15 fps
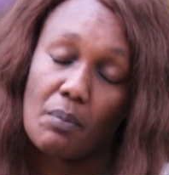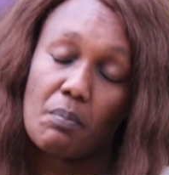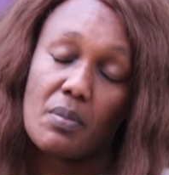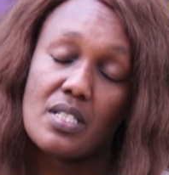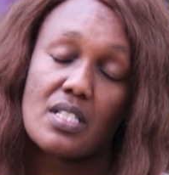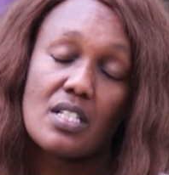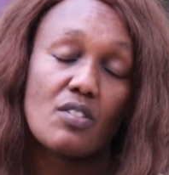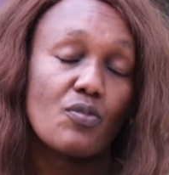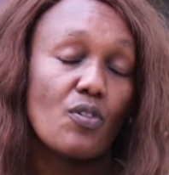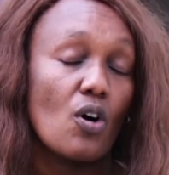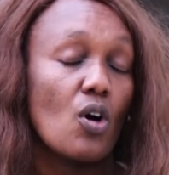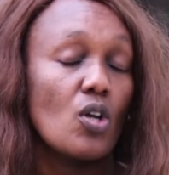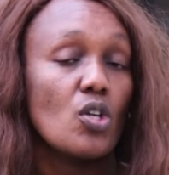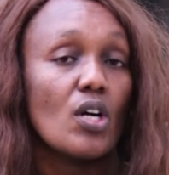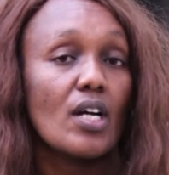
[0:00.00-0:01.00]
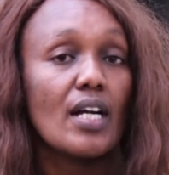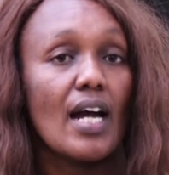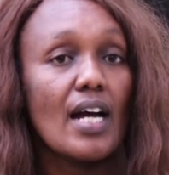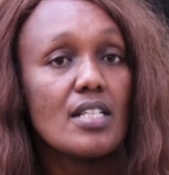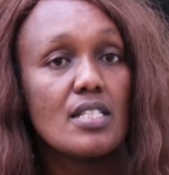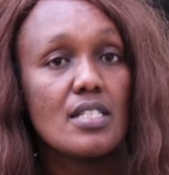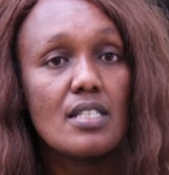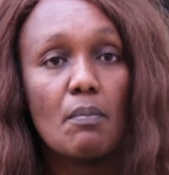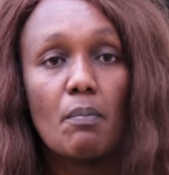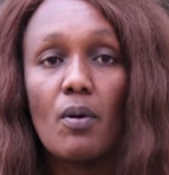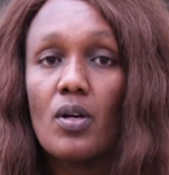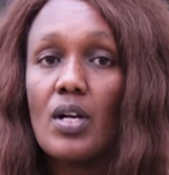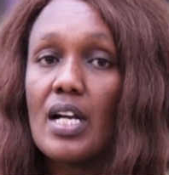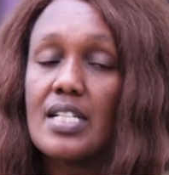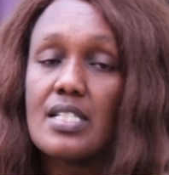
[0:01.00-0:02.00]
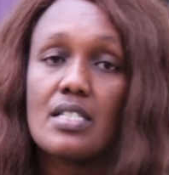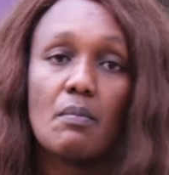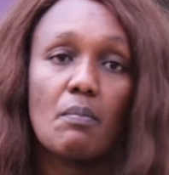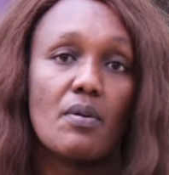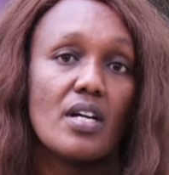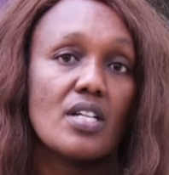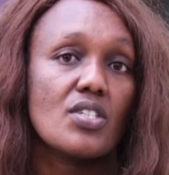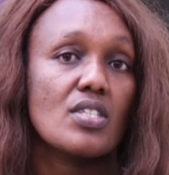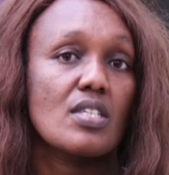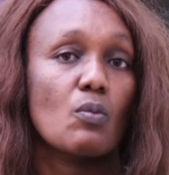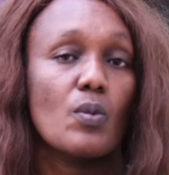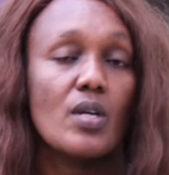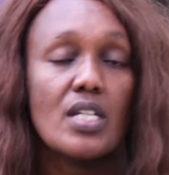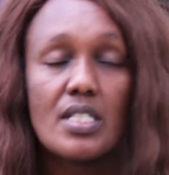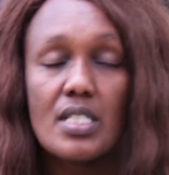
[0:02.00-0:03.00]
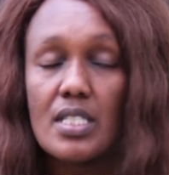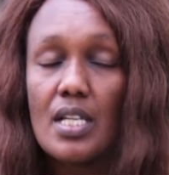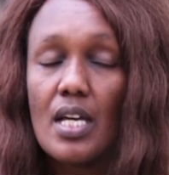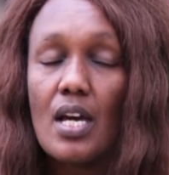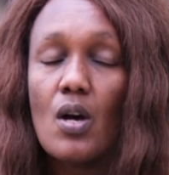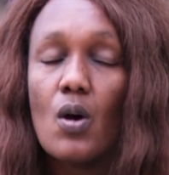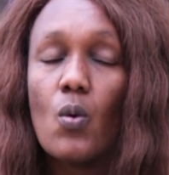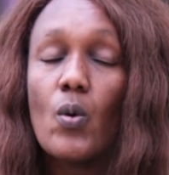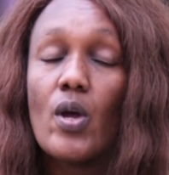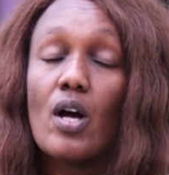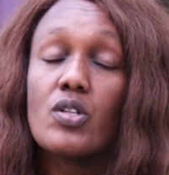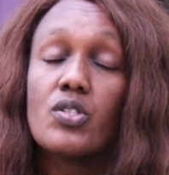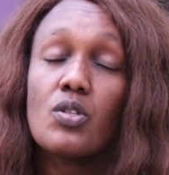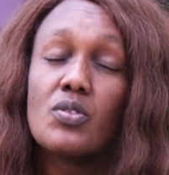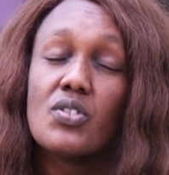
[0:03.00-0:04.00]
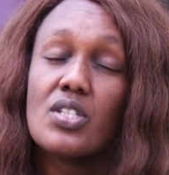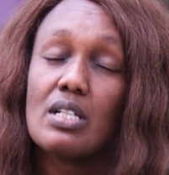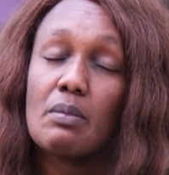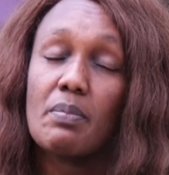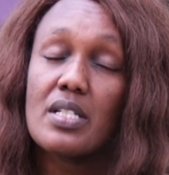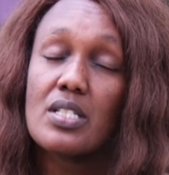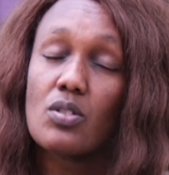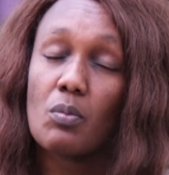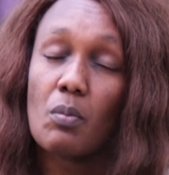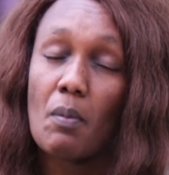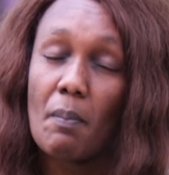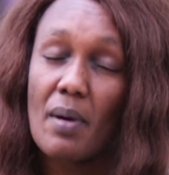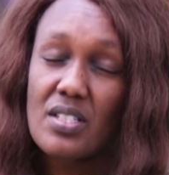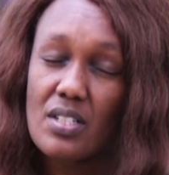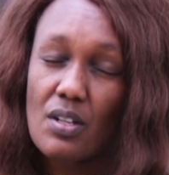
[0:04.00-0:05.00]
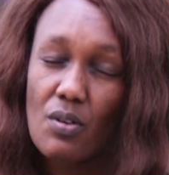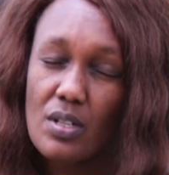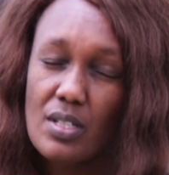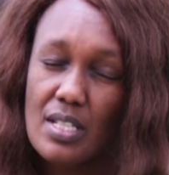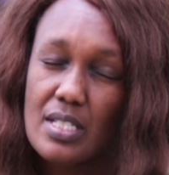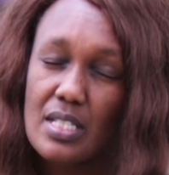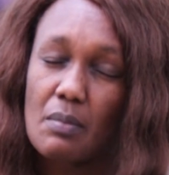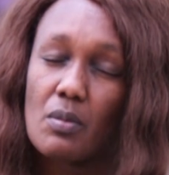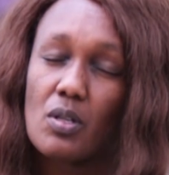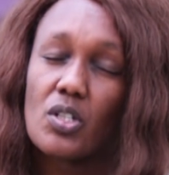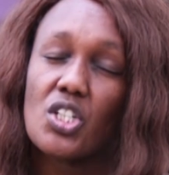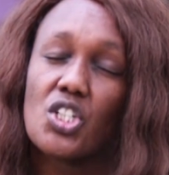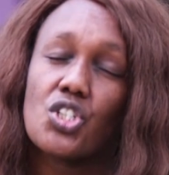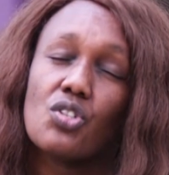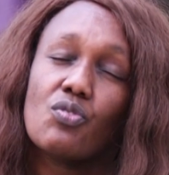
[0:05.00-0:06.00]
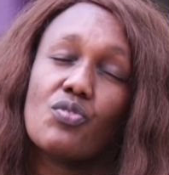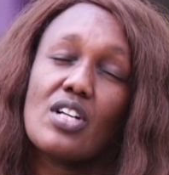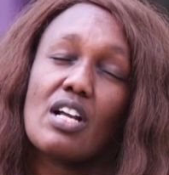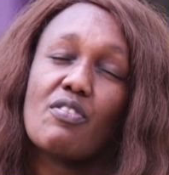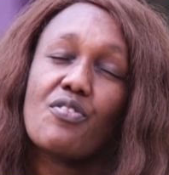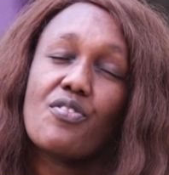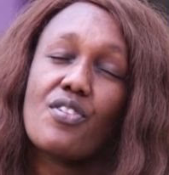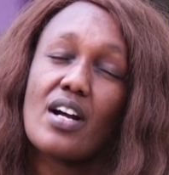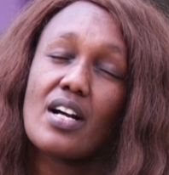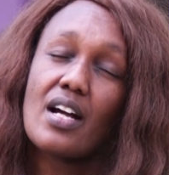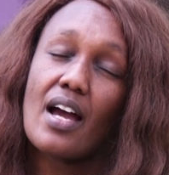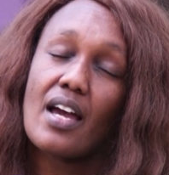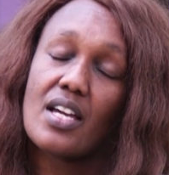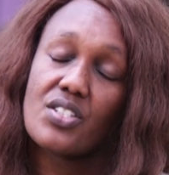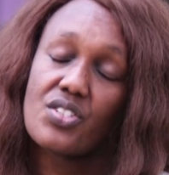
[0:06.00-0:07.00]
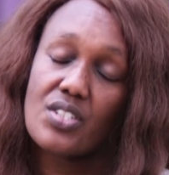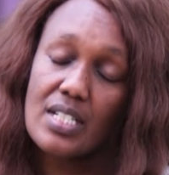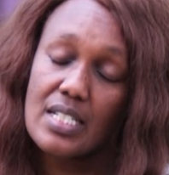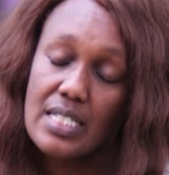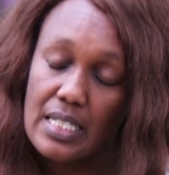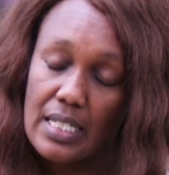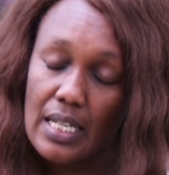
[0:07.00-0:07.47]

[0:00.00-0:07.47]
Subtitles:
business for all your cuts, the boneless, the breast, the wings. We are also still based on Mombasa Road, the same location, Villa Franca Estate.